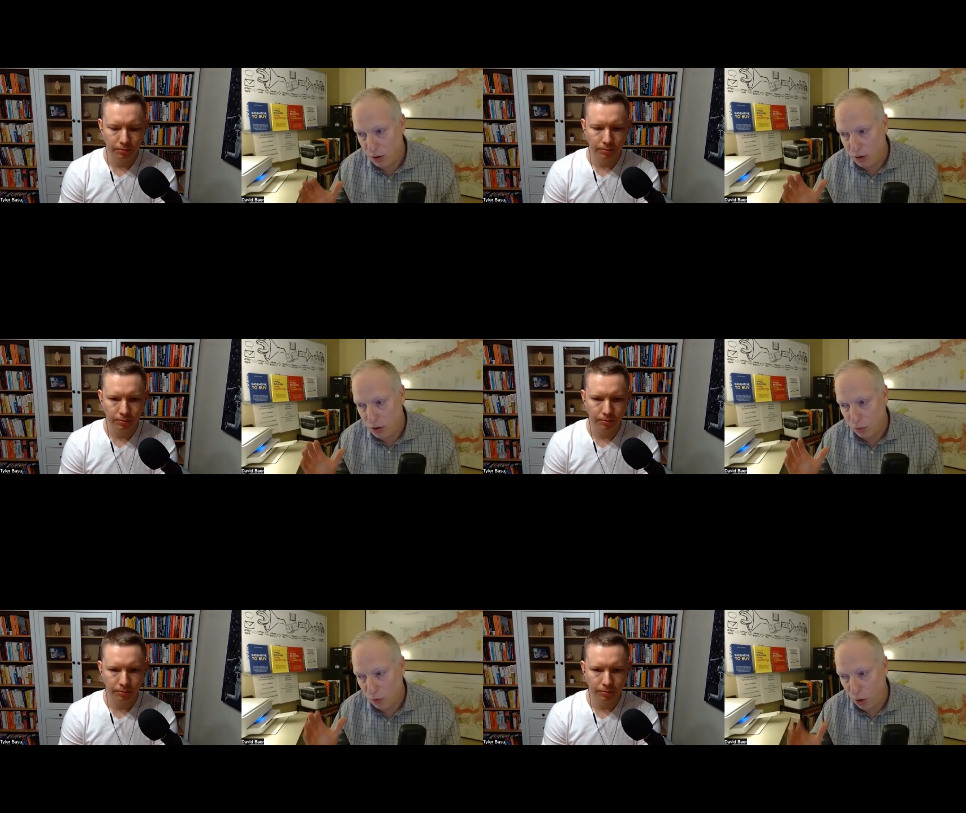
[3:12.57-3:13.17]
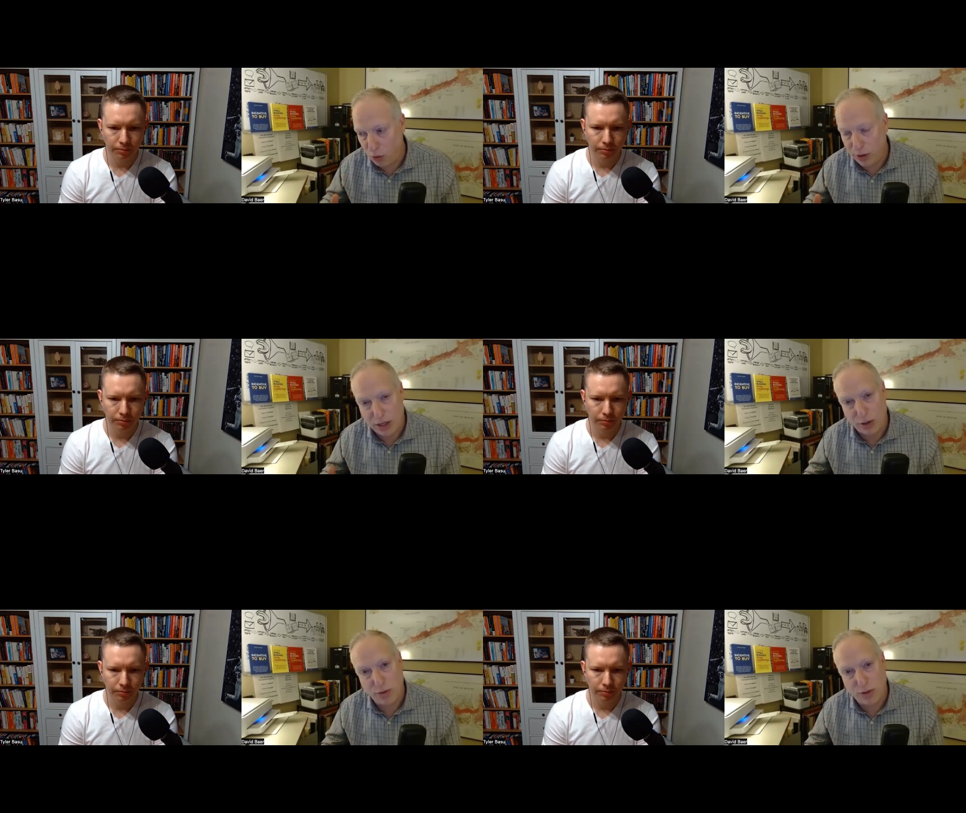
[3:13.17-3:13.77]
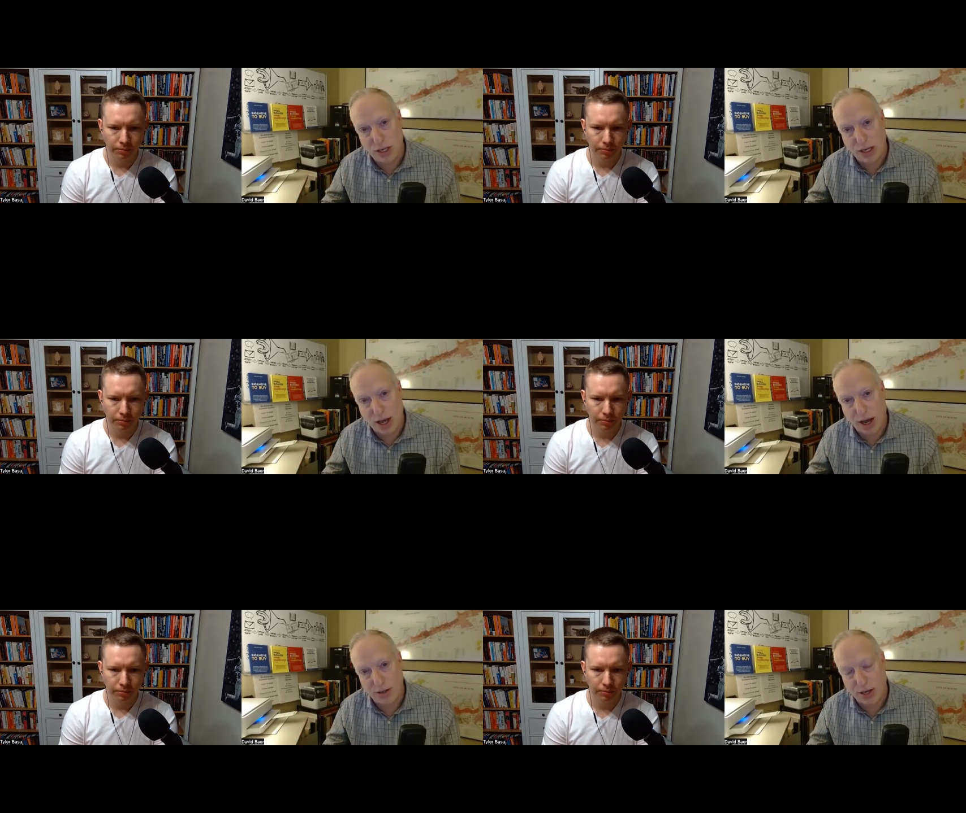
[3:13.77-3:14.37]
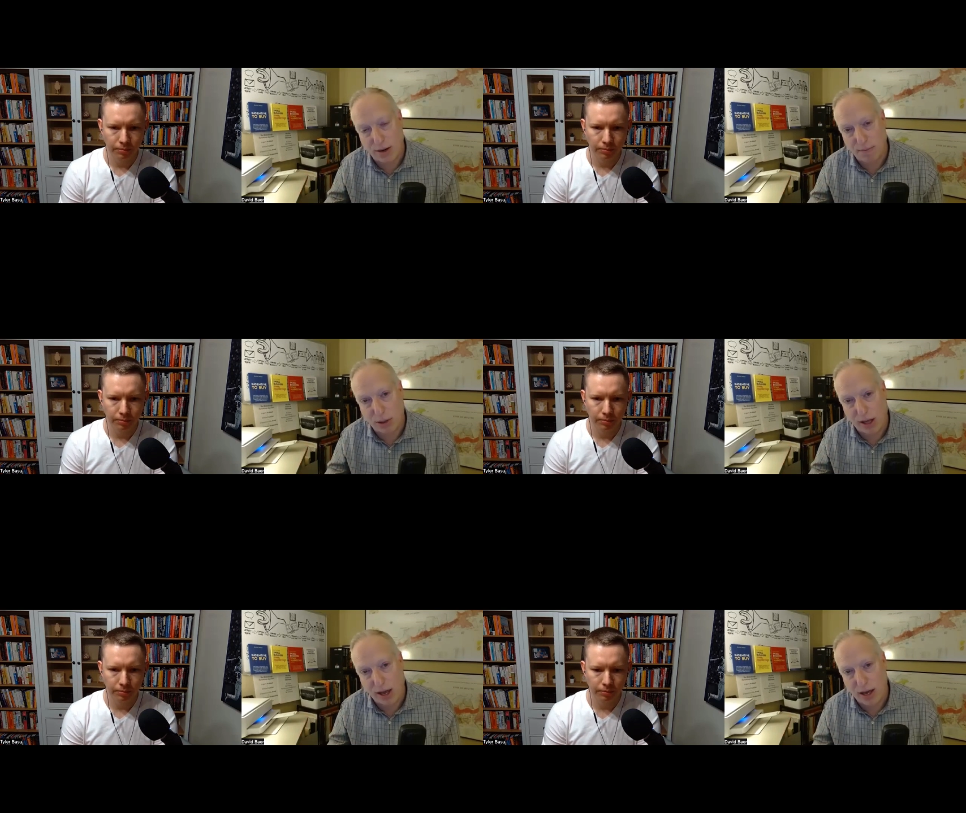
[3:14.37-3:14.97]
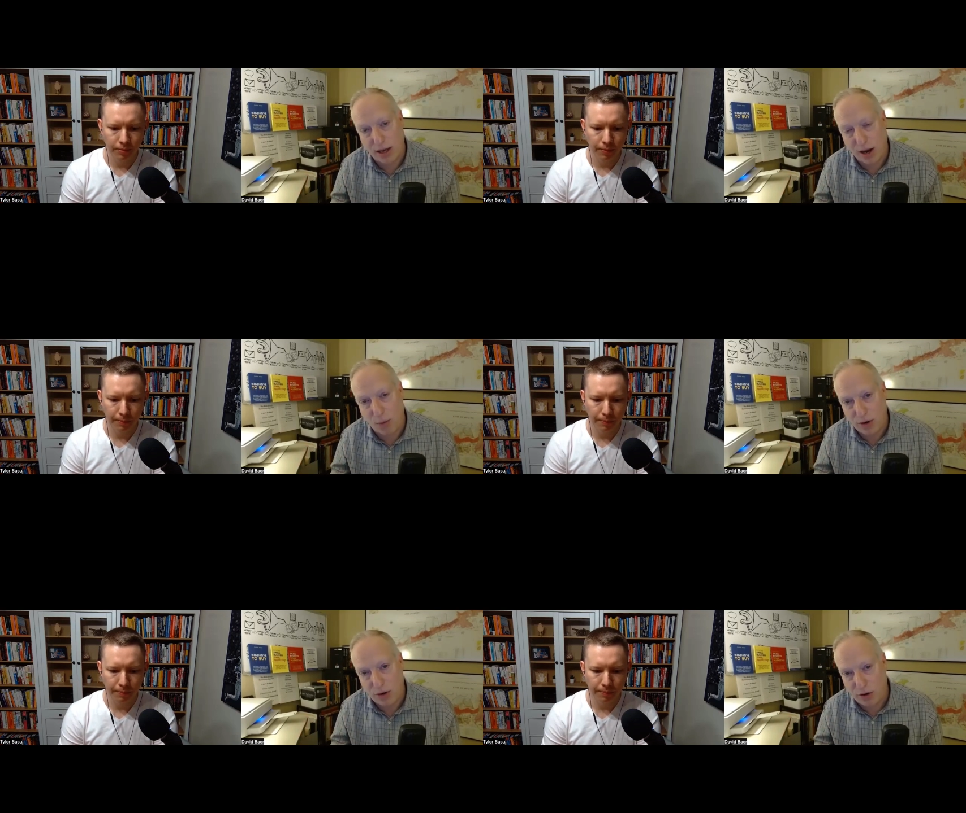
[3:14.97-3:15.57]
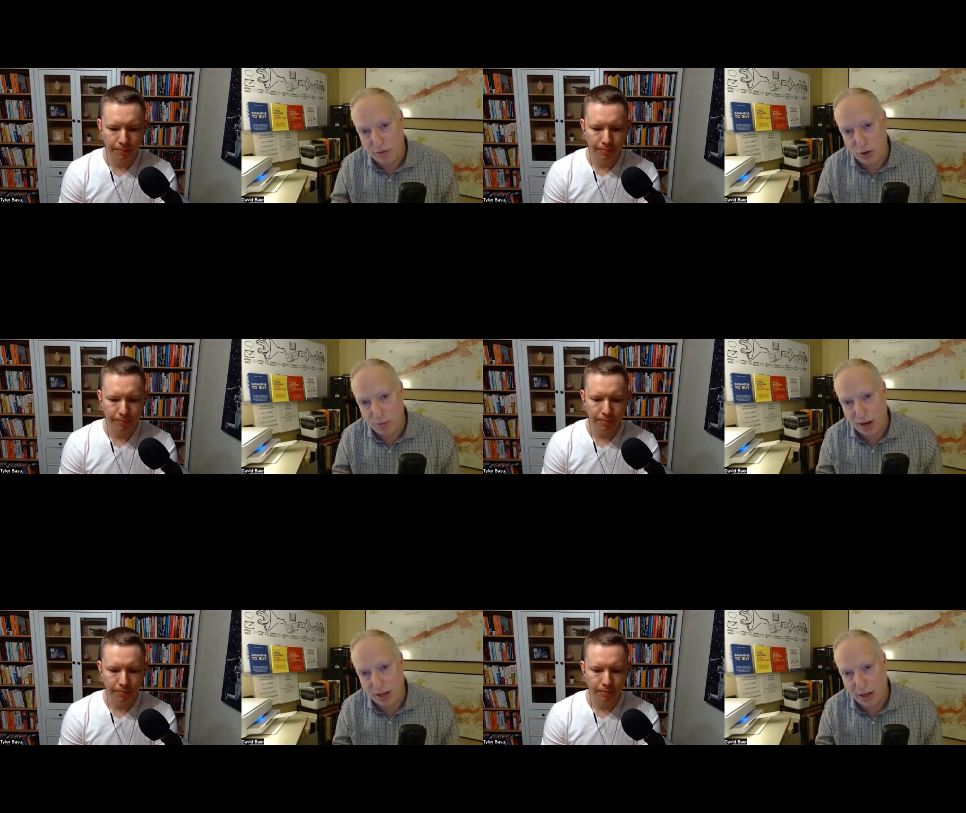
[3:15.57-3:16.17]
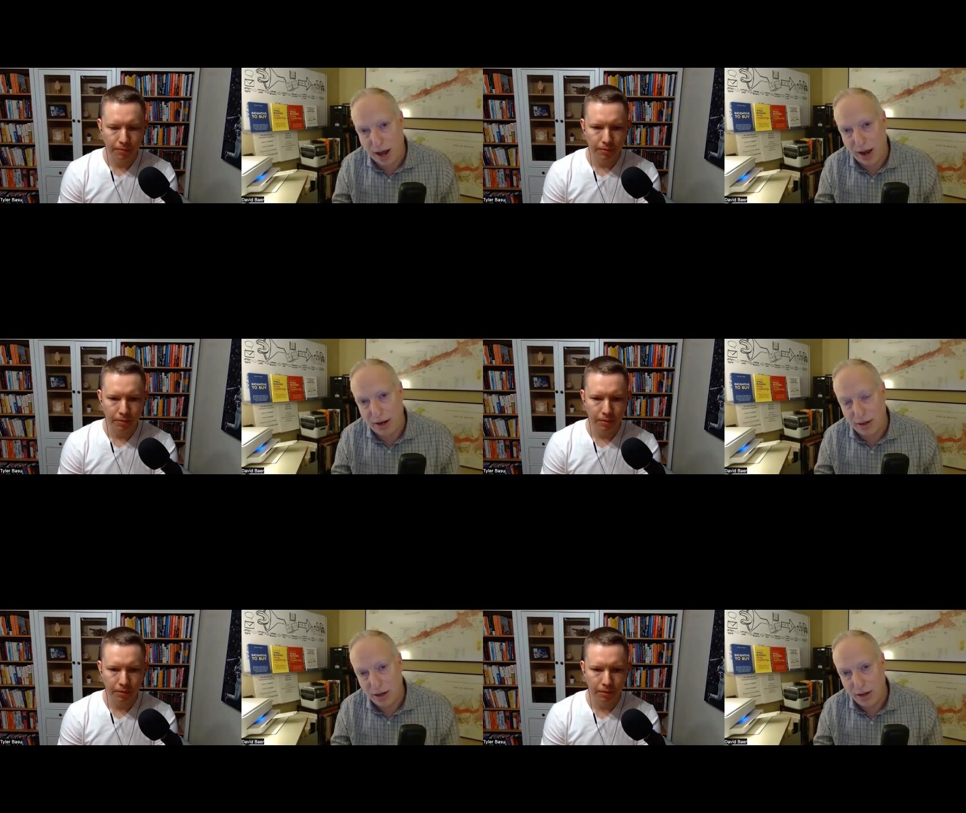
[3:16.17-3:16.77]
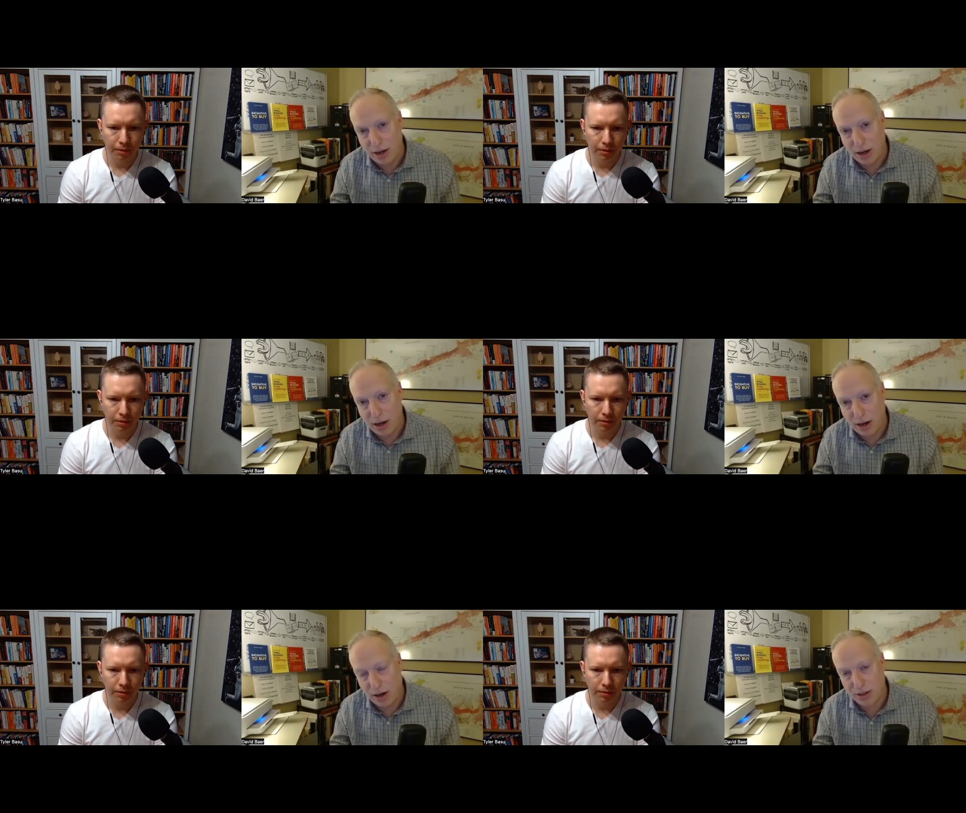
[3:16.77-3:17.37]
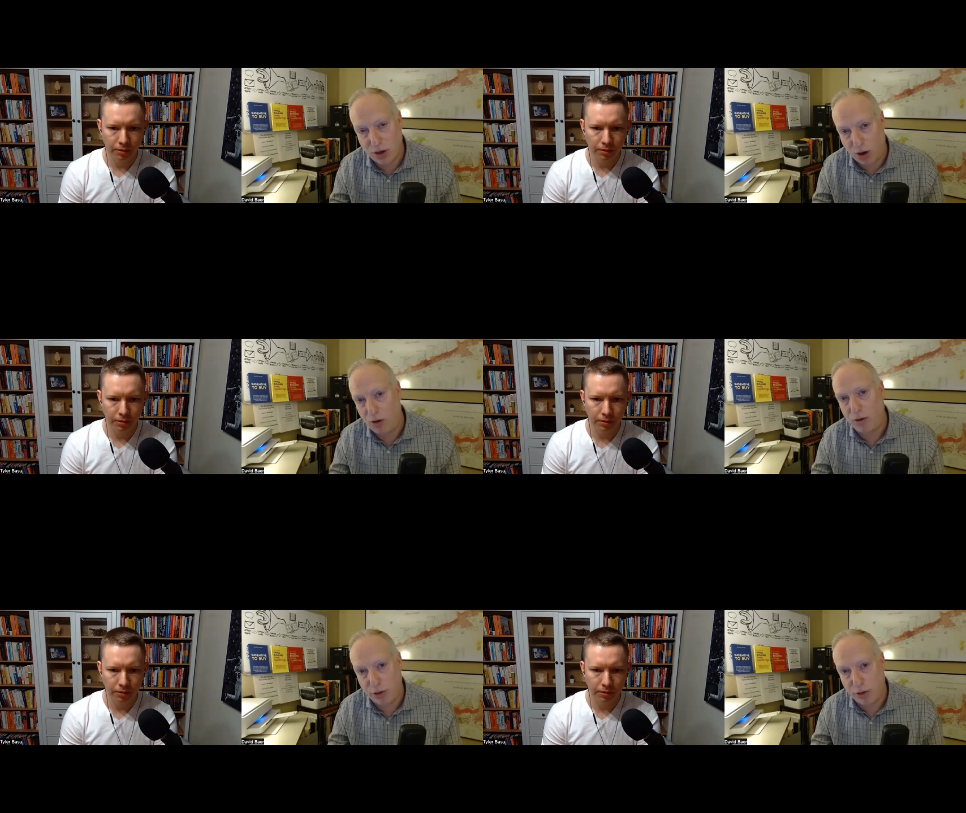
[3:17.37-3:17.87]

Speaker 1: the role that you see content playing. And I wonder if you might guide uh, us all